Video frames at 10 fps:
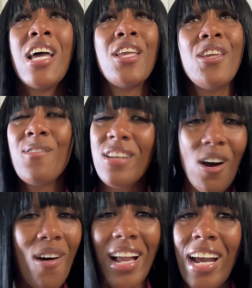You
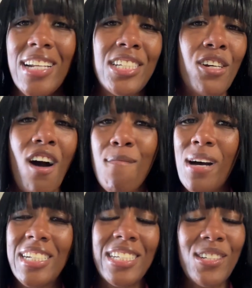know I gotta show off
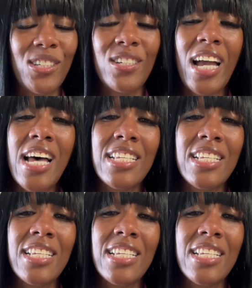my shoes, you guys,